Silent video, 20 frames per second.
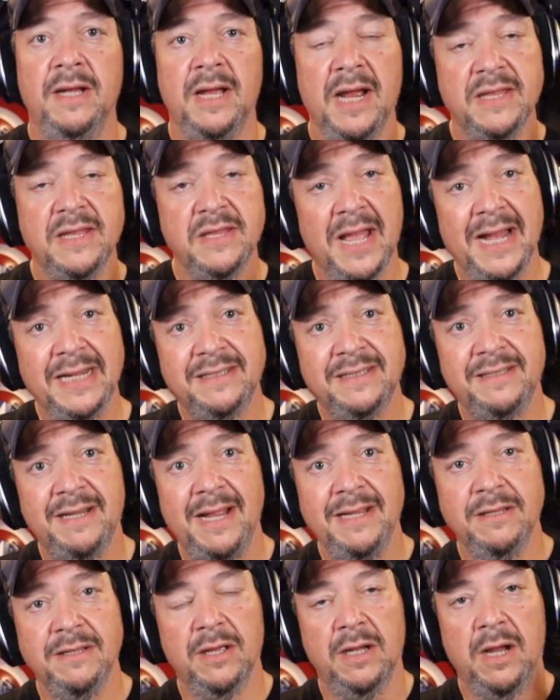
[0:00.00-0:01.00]
In the
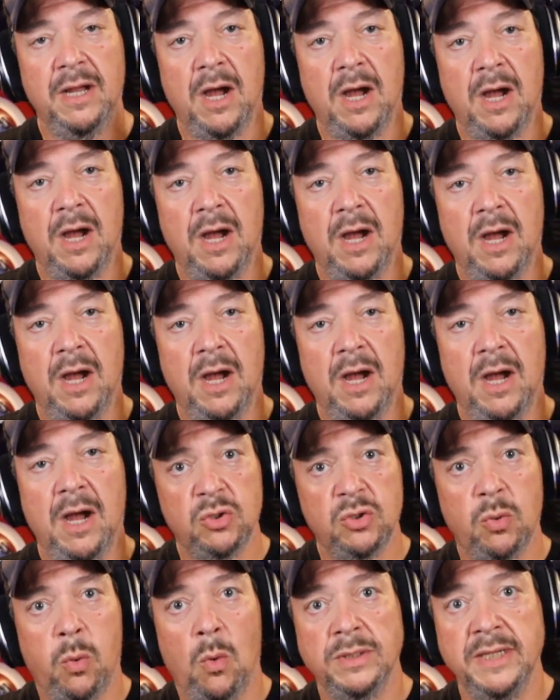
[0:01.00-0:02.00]
headset,
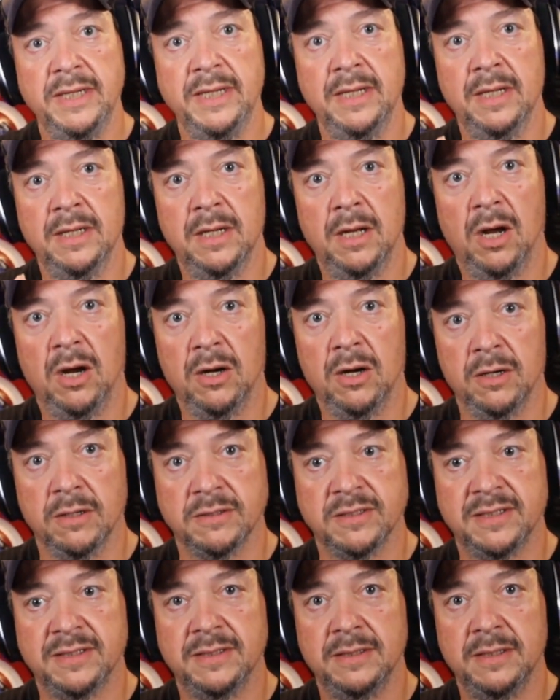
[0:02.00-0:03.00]
120
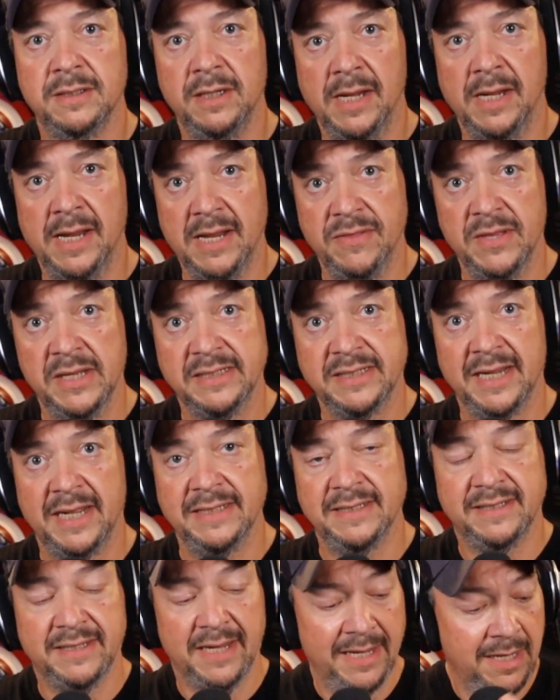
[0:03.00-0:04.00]
hertz in this
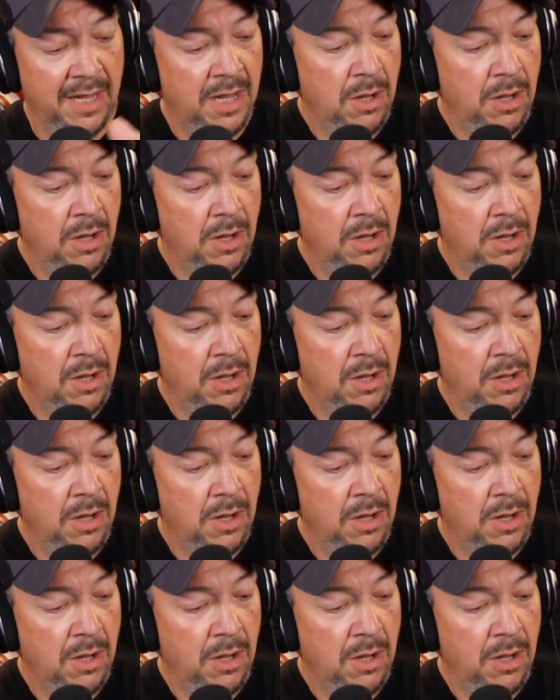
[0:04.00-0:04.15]
headset,